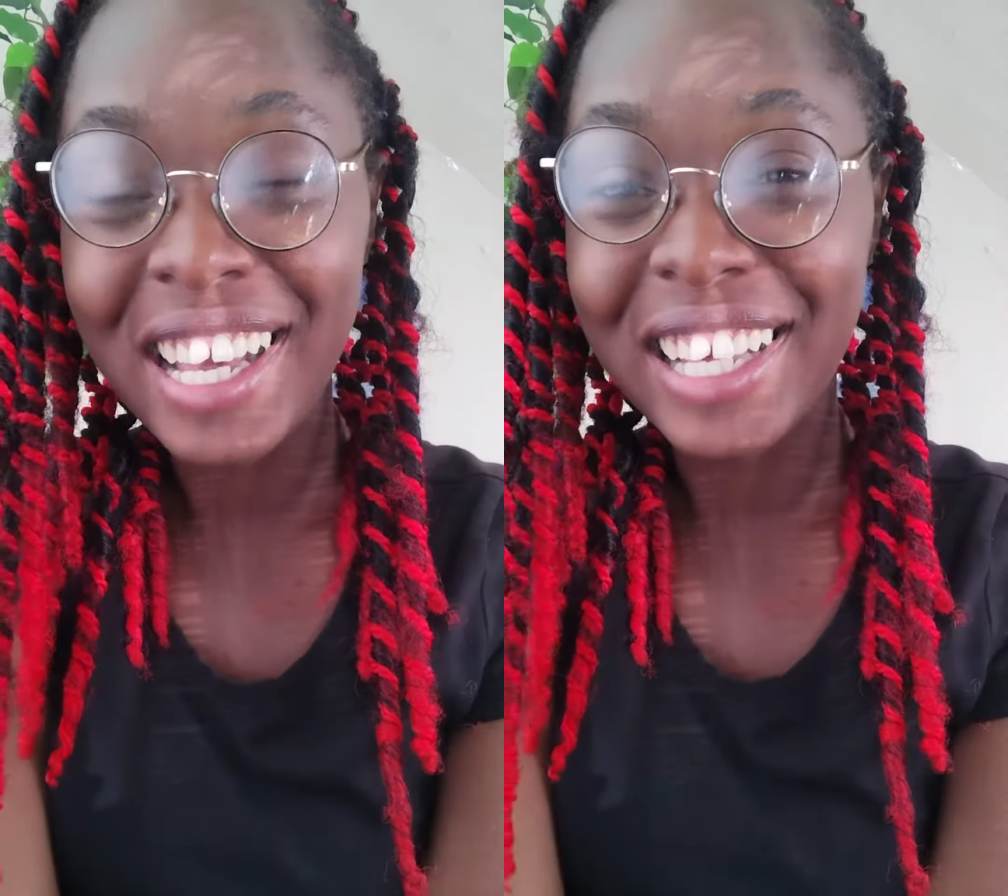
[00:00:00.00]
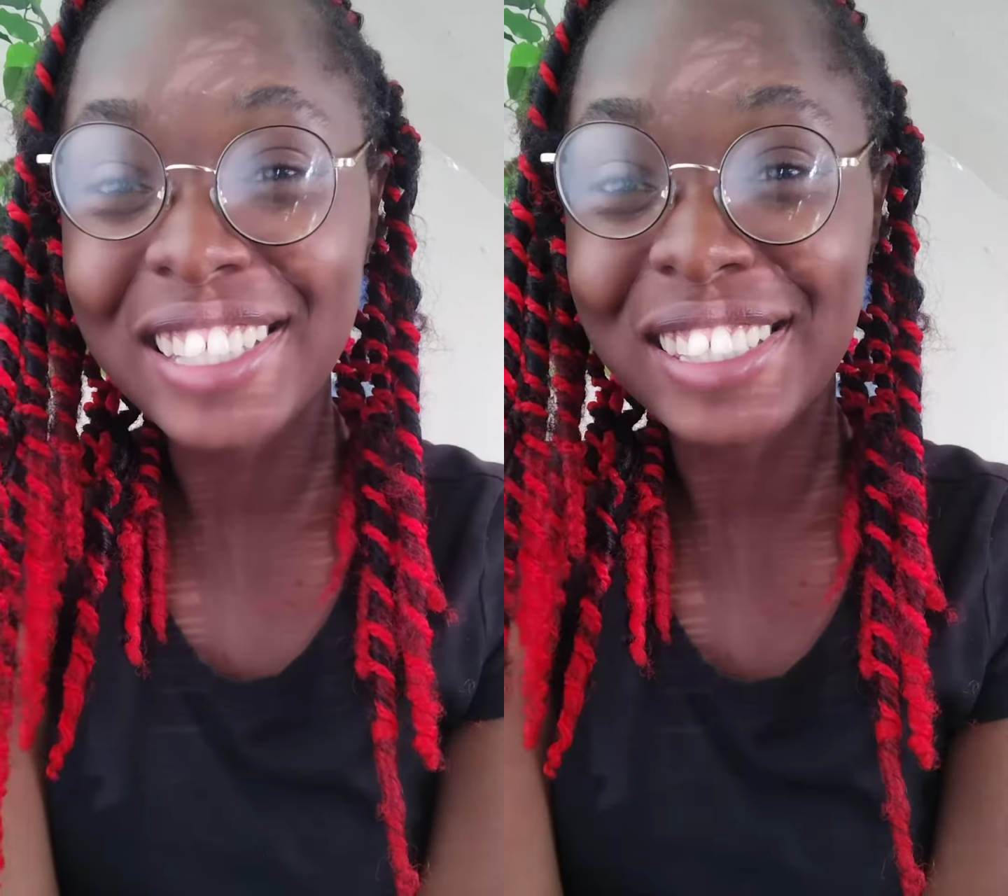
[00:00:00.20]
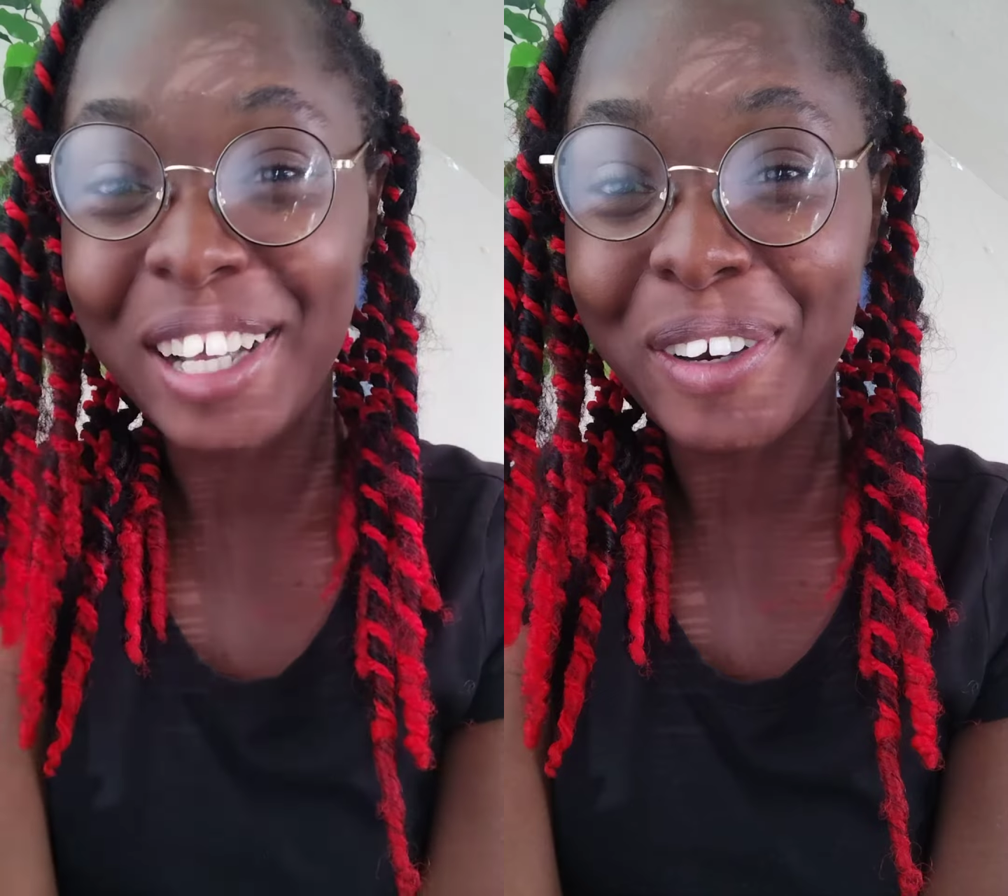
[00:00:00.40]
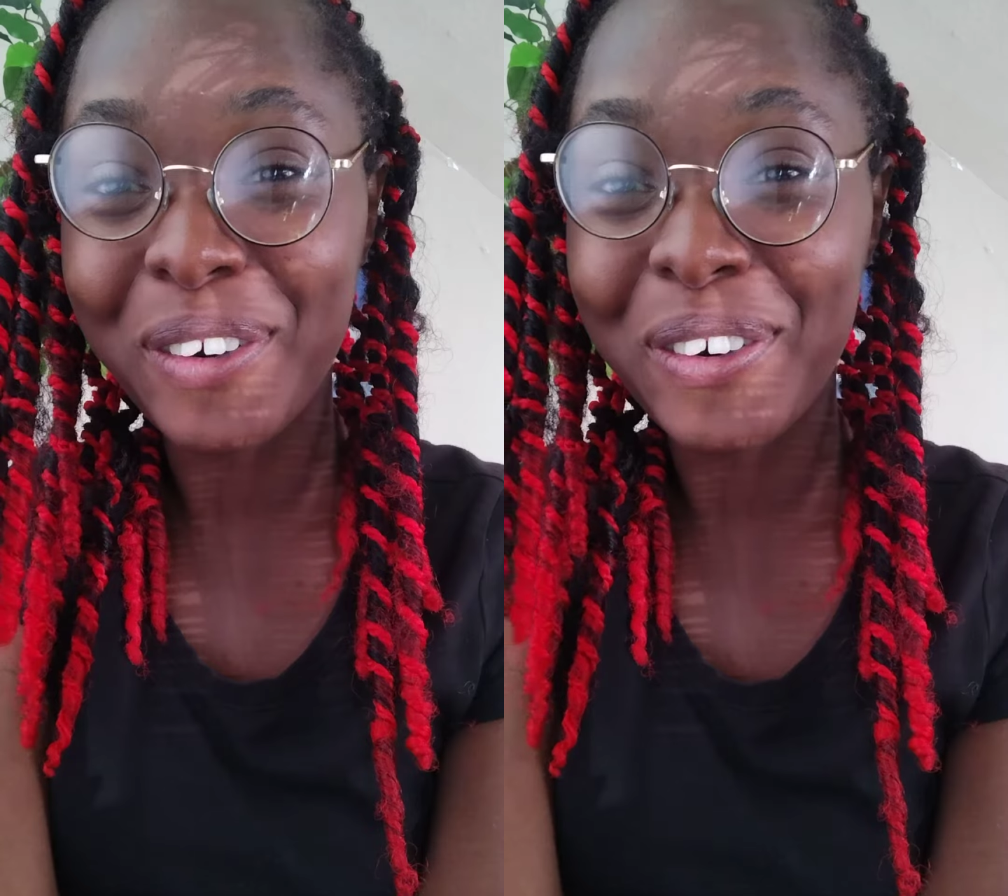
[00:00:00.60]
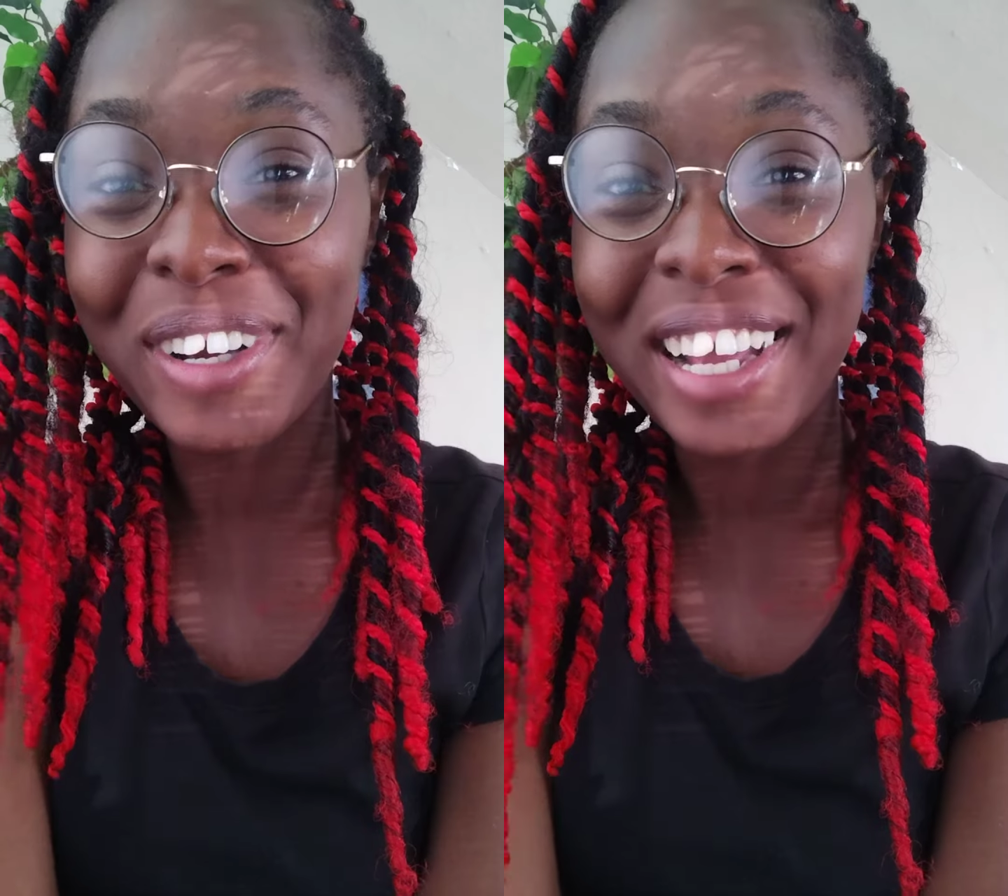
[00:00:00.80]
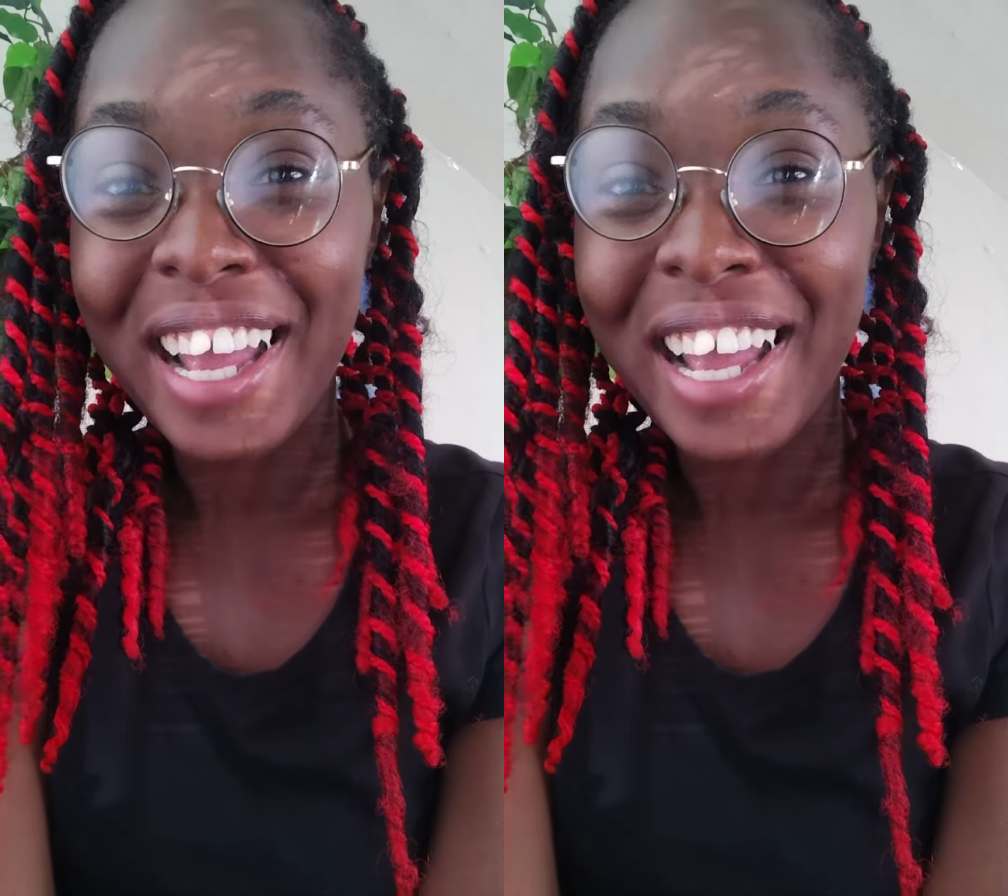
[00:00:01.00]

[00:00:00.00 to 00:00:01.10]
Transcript: And so,